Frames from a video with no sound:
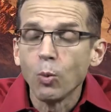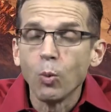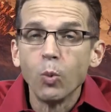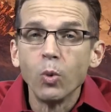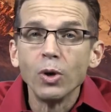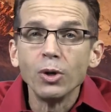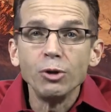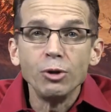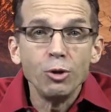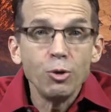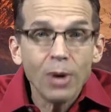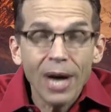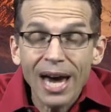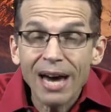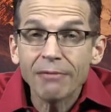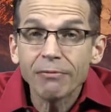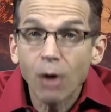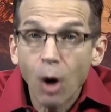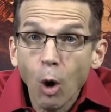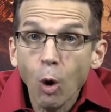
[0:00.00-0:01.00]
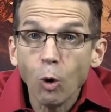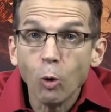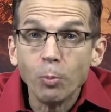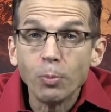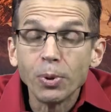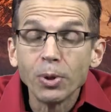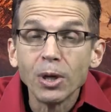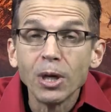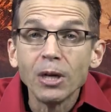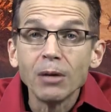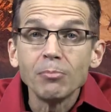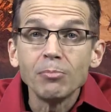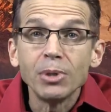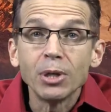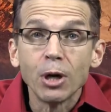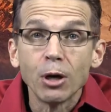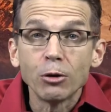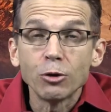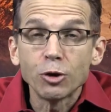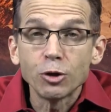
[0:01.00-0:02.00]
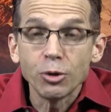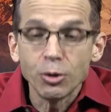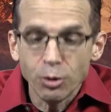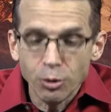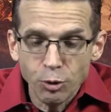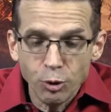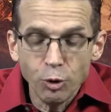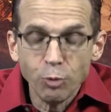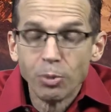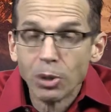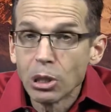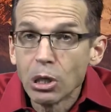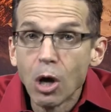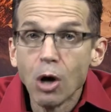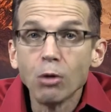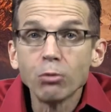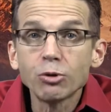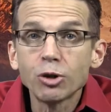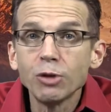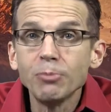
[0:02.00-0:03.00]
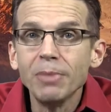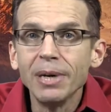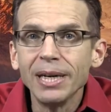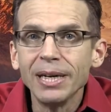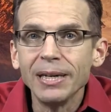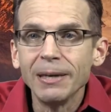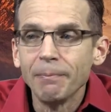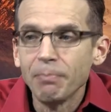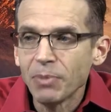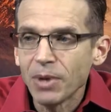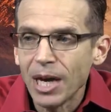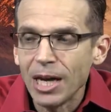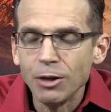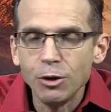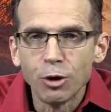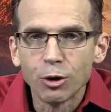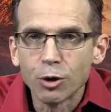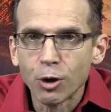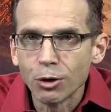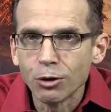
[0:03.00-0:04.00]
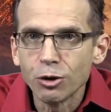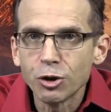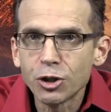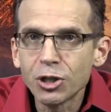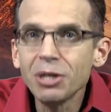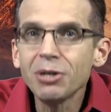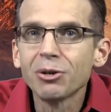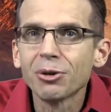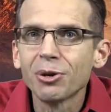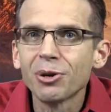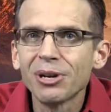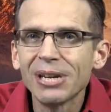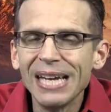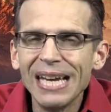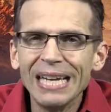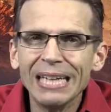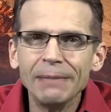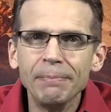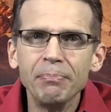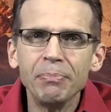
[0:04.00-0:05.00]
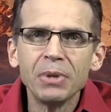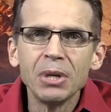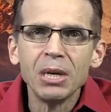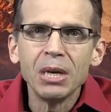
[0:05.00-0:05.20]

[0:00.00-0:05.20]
you have hope because you belong to me and you're going to see her again.